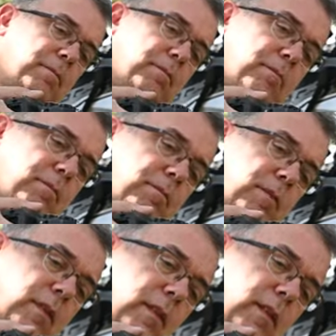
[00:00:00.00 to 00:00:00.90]

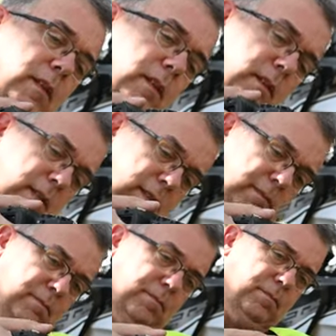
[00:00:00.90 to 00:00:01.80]

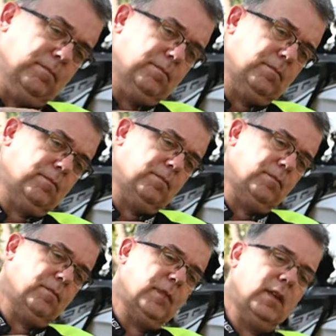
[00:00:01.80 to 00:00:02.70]

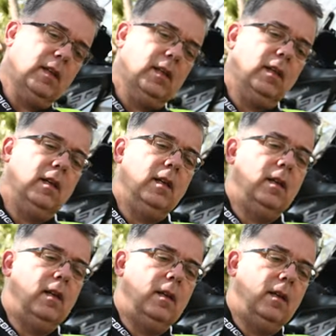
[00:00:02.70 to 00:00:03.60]

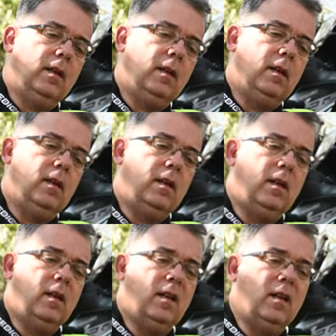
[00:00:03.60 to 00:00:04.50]

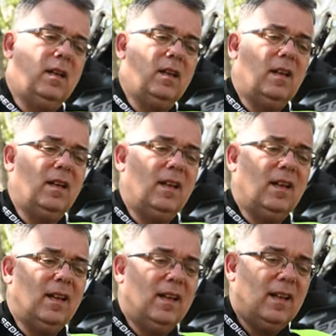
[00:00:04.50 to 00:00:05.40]

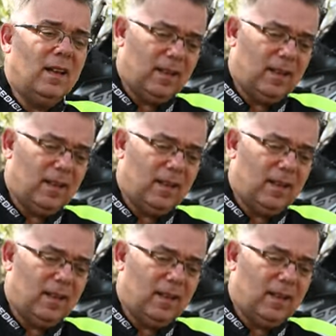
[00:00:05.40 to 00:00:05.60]
Nobody speaks.